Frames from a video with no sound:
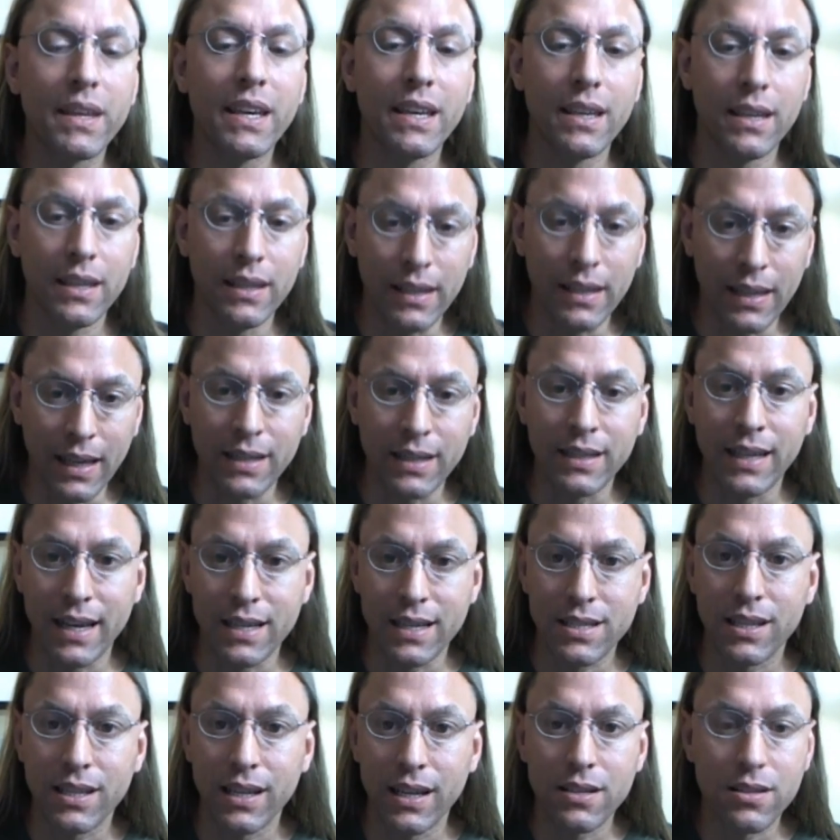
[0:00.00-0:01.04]
and
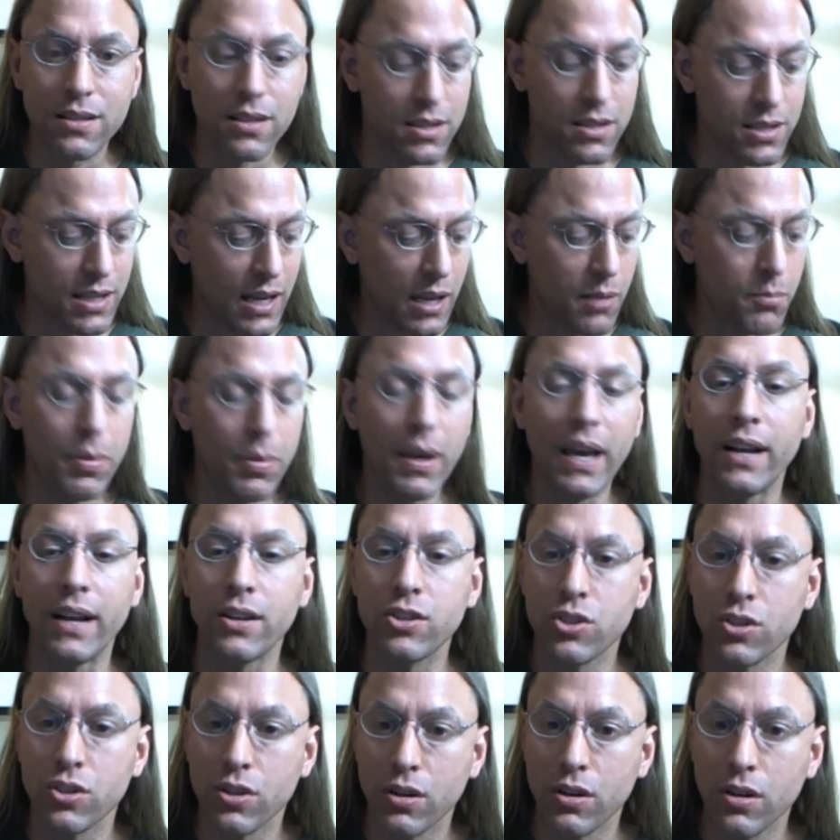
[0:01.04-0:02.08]
yes, it is the same
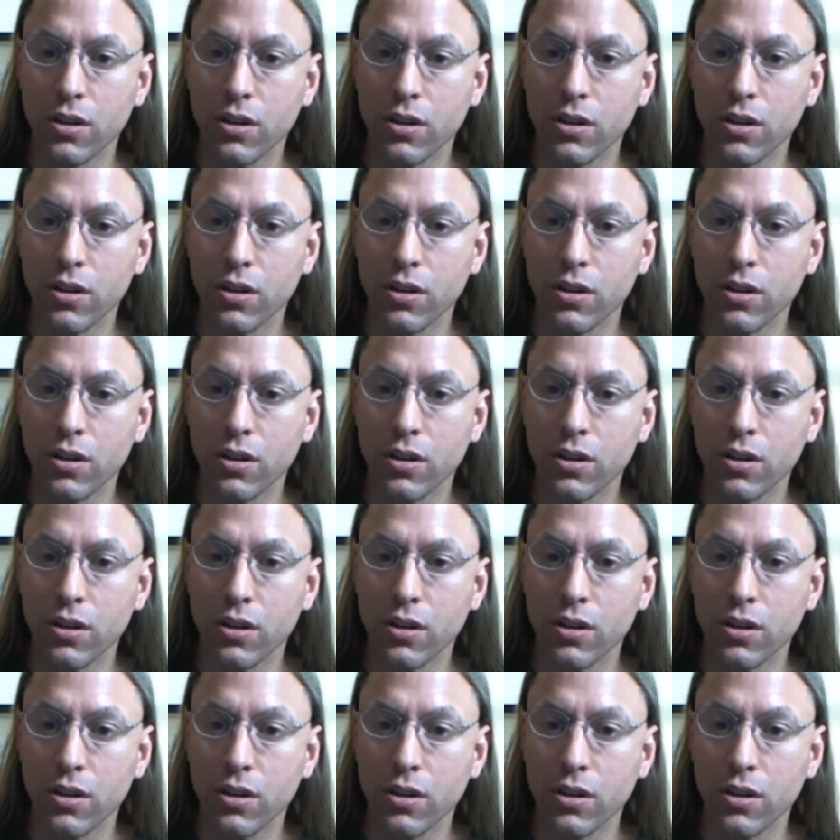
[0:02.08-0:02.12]
pitch,